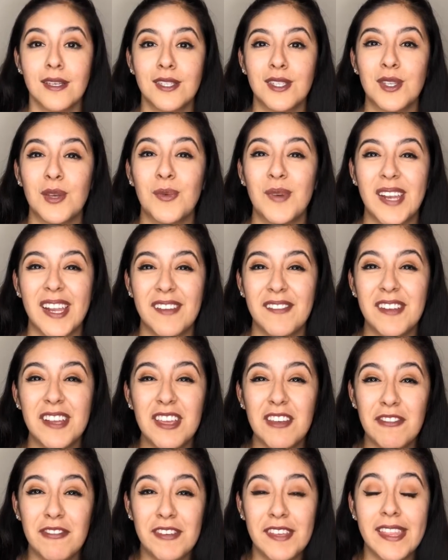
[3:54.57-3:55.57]
So whenever
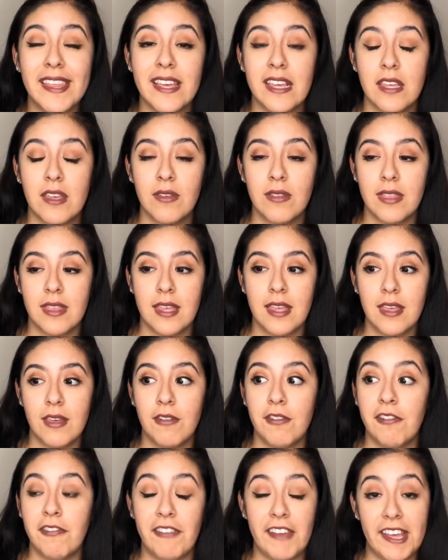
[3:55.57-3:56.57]
you feel like you think you
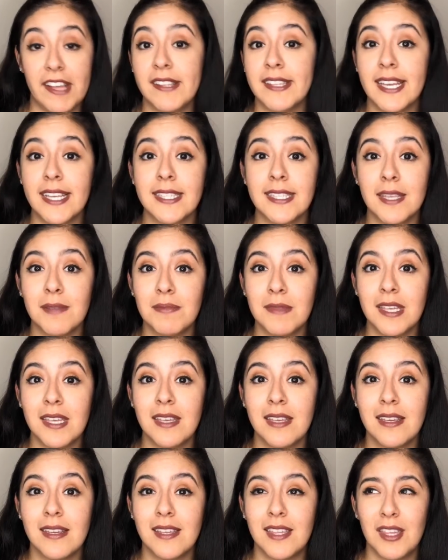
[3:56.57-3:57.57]
failed at something,
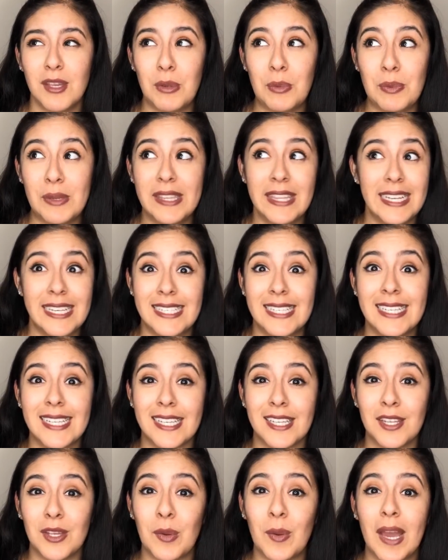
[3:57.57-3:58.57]
you really
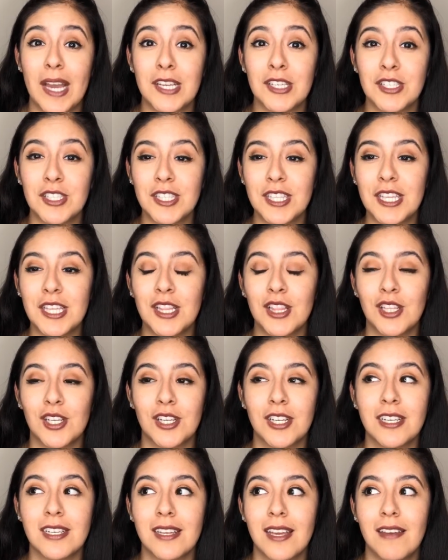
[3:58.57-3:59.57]
didn't. You actually
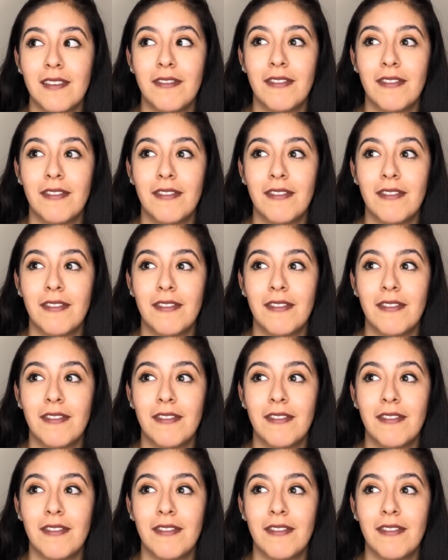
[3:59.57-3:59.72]
learned a